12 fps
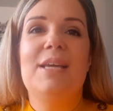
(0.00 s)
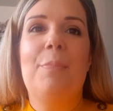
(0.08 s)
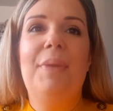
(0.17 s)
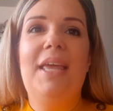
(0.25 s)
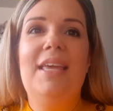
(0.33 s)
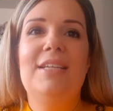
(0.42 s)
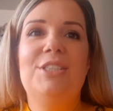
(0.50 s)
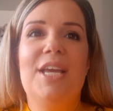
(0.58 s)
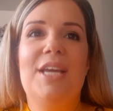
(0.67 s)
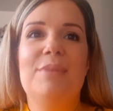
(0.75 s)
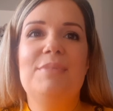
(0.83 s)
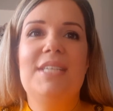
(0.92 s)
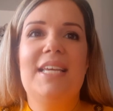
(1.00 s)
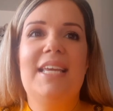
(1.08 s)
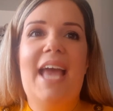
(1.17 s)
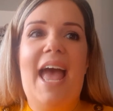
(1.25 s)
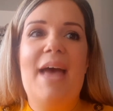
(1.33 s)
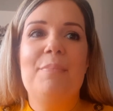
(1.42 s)
B, Jacob T,
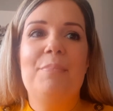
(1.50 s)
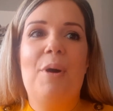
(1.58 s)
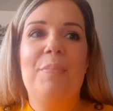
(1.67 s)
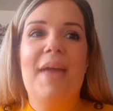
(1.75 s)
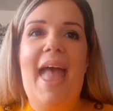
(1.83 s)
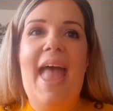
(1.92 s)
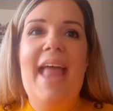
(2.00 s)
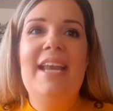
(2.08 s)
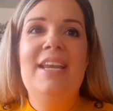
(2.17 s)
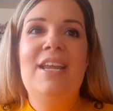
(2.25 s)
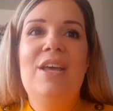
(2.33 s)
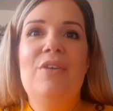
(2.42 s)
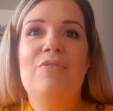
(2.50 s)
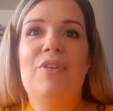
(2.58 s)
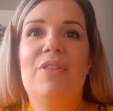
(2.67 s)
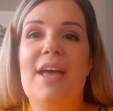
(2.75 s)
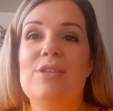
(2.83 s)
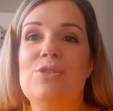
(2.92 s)
and Poppy N for
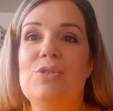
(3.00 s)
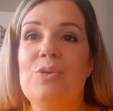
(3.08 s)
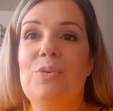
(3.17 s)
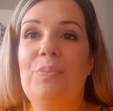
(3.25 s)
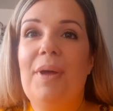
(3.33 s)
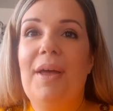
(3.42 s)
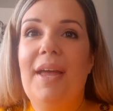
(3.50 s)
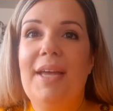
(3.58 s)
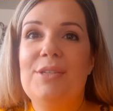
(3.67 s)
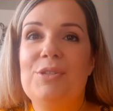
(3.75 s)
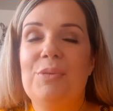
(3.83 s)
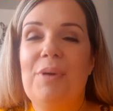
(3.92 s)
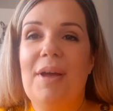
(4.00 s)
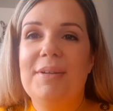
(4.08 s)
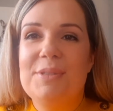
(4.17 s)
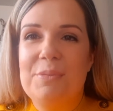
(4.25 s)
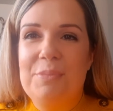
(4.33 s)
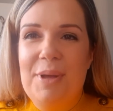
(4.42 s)
their super history work.
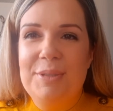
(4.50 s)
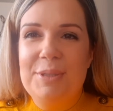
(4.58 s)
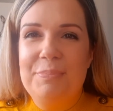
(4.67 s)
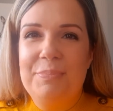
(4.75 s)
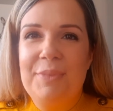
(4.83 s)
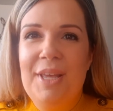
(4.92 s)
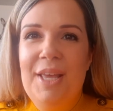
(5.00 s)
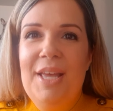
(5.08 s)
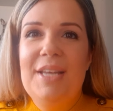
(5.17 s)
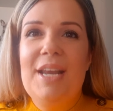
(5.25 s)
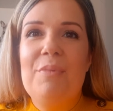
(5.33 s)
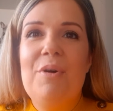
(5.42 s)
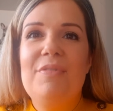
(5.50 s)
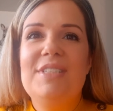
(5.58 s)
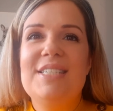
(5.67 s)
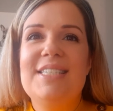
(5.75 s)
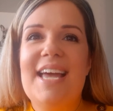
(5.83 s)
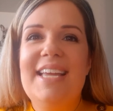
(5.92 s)
So well done. Now over to
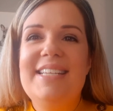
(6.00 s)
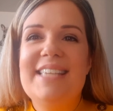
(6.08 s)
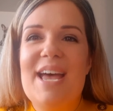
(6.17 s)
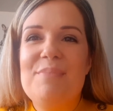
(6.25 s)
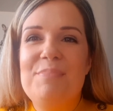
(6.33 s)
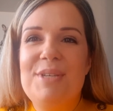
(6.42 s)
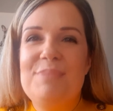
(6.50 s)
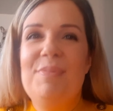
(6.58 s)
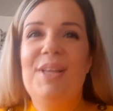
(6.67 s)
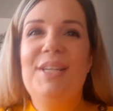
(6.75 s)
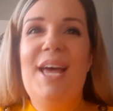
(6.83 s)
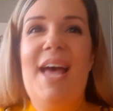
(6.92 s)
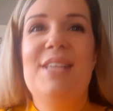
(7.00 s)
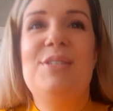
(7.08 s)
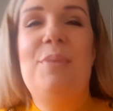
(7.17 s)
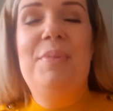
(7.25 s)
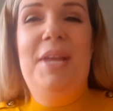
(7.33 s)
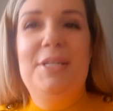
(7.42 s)
science, and Miss Milner has
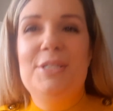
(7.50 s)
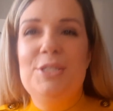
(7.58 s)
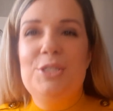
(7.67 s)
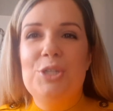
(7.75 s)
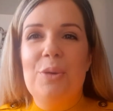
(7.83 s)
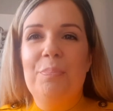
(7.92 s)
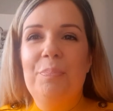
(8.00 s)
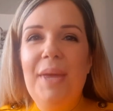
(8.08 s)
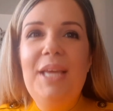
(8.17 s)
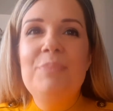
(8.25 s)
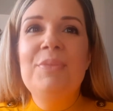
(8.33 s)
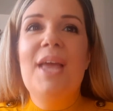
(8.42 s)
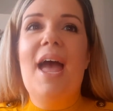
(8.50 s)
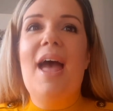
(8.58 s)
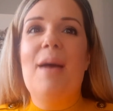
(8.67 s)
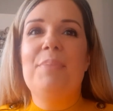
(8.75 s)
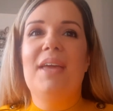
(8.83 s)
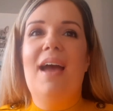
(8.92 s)
nominated Joe B,
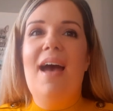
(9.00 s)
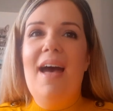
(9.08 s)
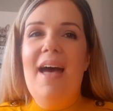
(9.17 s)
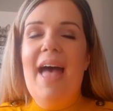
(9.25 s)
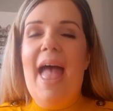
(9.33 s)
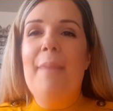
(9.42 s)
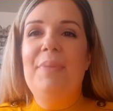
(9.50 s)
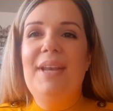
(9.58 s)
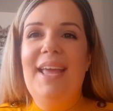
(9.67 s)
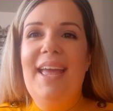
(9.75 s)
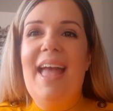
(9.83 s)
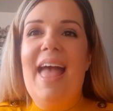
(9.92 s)
Abby R, Epine,